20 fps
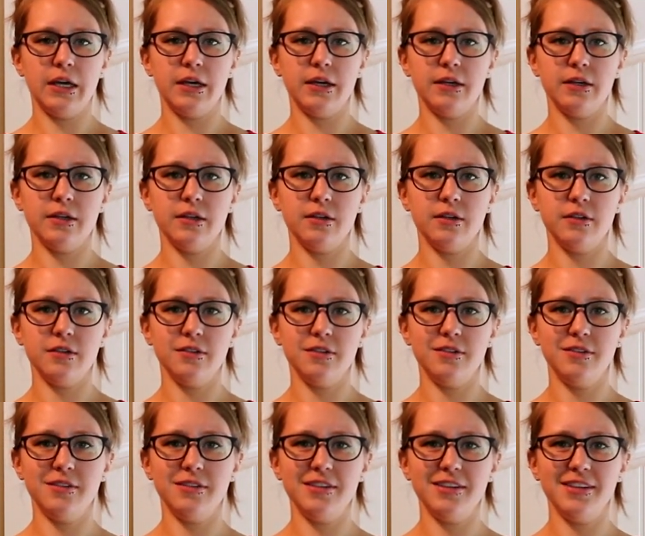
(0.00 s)

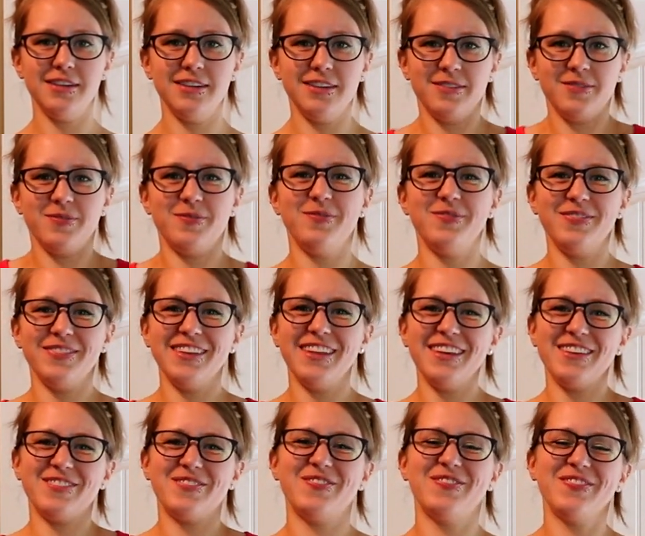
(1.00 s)
And
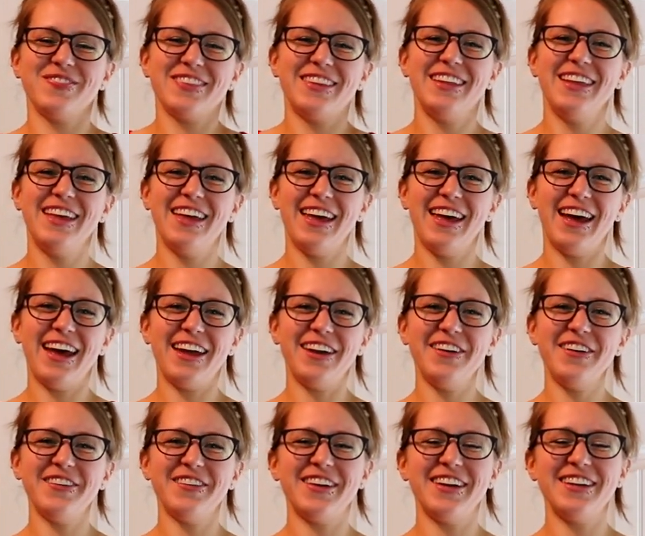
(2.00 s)
yeah, I
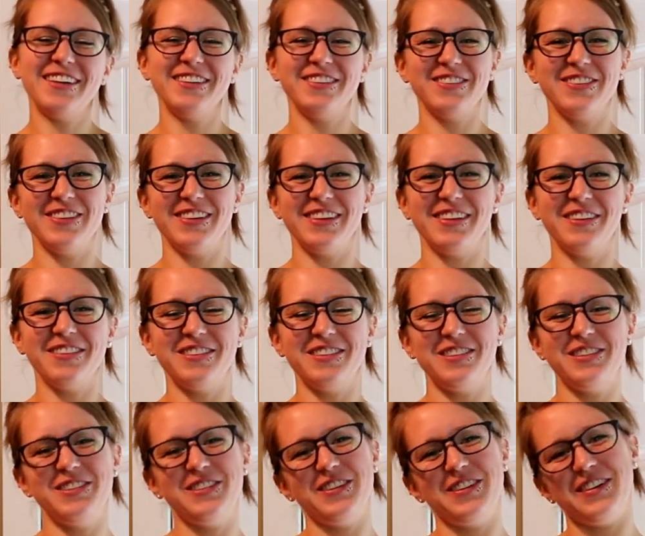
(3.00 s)
don't know, I just really love
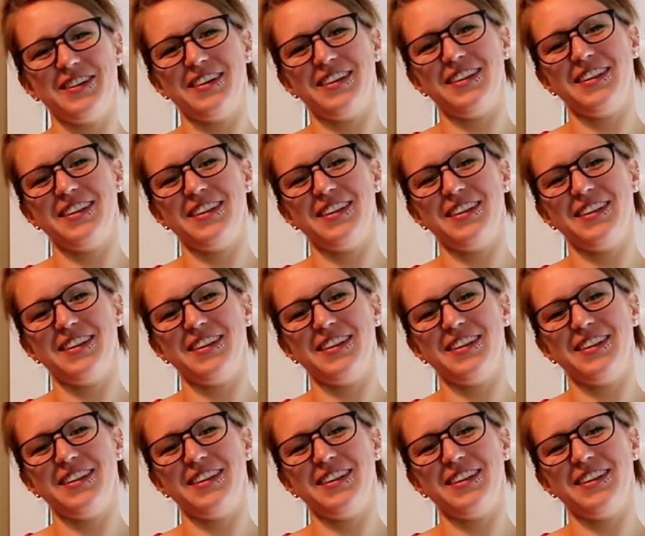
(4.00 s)
this shirt.